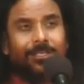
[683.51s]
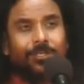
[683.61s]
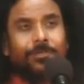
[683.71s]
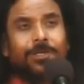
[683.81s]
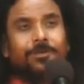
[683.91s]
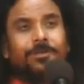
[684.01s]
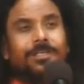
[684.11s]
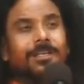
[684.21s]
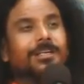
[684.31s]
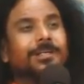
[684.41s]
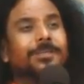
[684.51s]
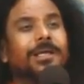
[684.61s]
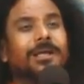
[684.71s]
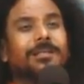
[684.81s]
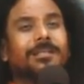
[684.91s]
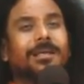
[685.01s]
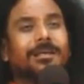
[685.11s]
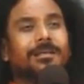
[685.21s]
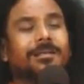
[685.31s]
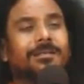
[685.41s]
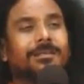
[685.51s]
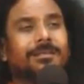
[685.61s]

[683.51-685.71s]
You will know reality behind that.